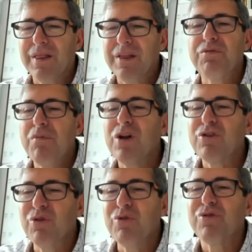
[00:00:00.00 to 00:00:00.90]
these
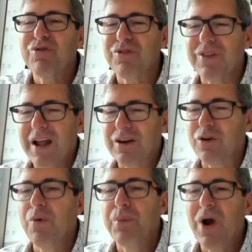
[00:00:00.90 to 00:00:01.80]
modules that
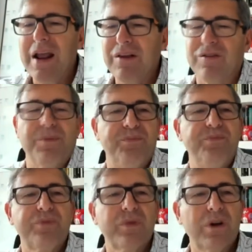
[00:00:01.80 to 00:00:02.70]
comprise
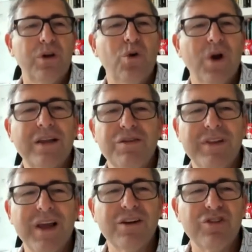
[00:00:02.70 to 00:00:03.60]
collective
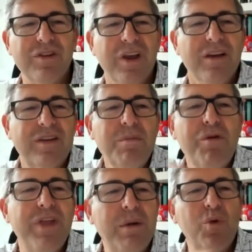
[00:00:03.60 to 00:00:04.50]
intelligence, some
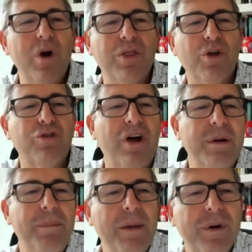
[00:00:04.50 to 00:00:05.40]
of them were in those other
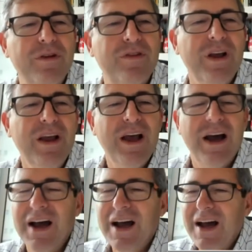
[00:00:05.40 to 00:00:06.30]
papers,
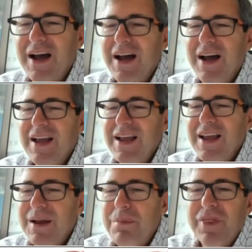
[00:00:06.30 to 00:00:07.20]
uh,
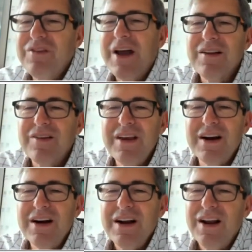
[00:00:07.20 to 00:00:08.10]
but these guys
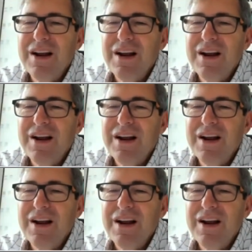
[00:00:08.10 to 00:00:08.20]
here